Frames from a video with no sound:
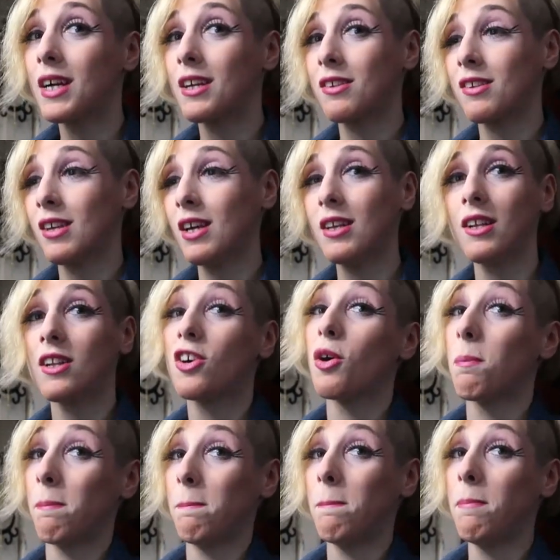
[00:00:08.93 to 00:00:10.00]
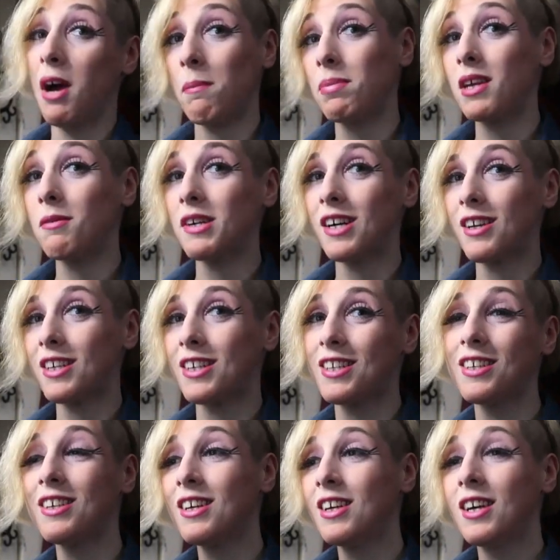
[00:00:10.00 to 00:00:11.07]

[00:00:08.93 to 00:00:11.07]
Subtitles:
staying a little peppy about it.